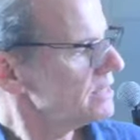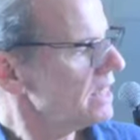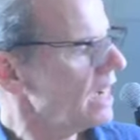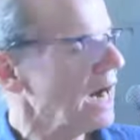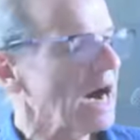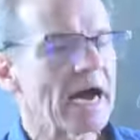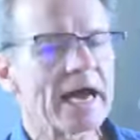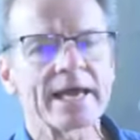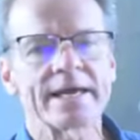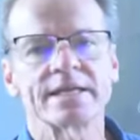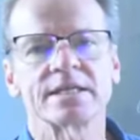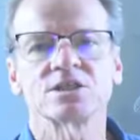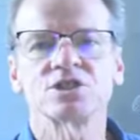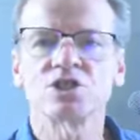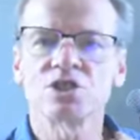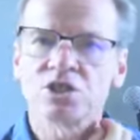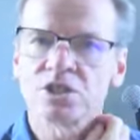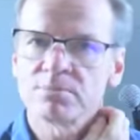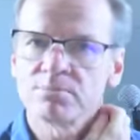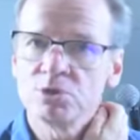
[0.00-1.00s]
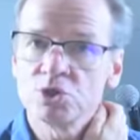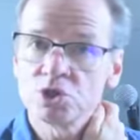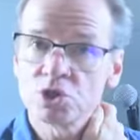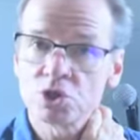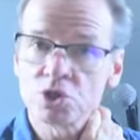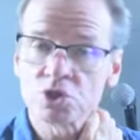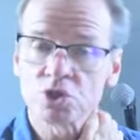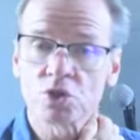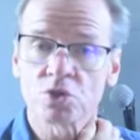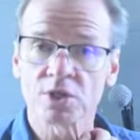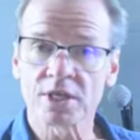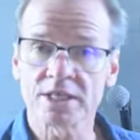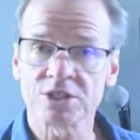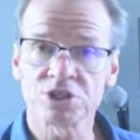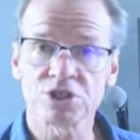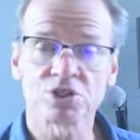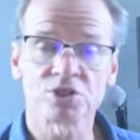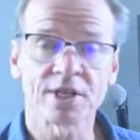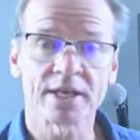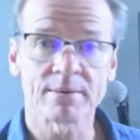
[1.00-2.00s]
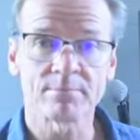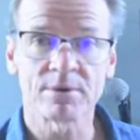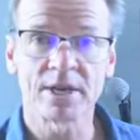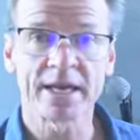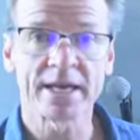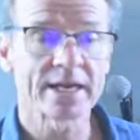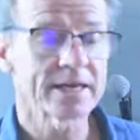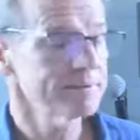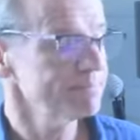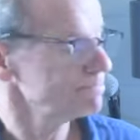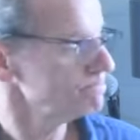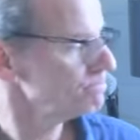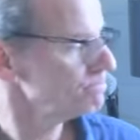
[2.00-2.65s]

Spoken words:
hide certain musical notational name data